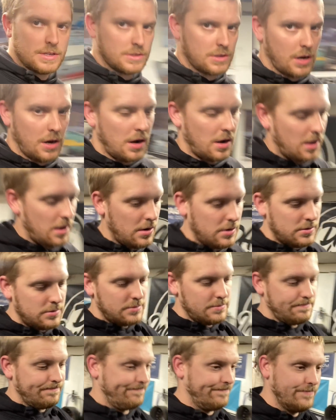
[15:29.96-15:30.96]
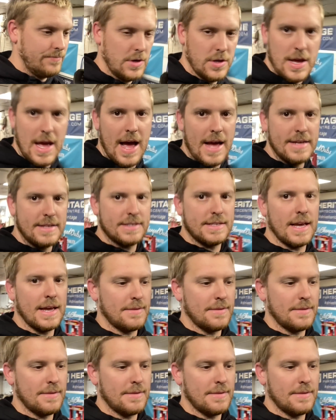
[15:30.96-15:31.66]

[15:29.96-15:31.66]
car, AC,